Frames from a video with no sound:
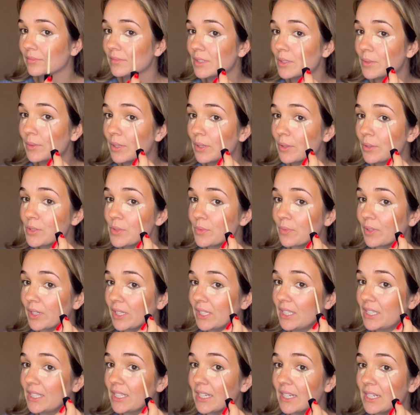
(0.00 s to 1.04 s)
It's one of those
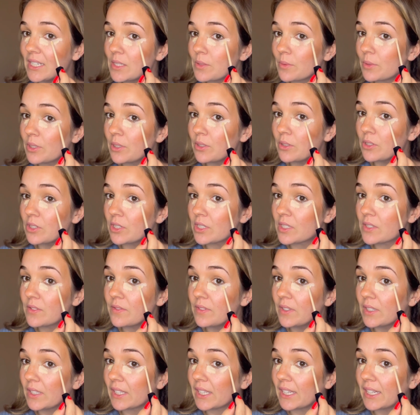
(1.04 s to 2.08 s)
rainy days where you just
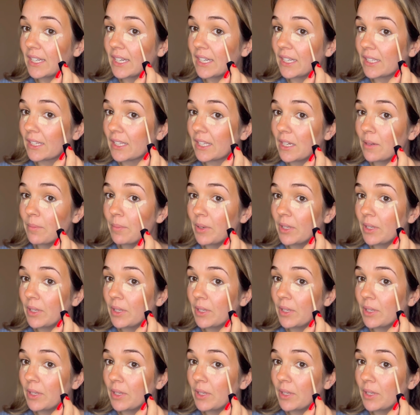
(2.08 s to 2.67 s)
feel like cuddling up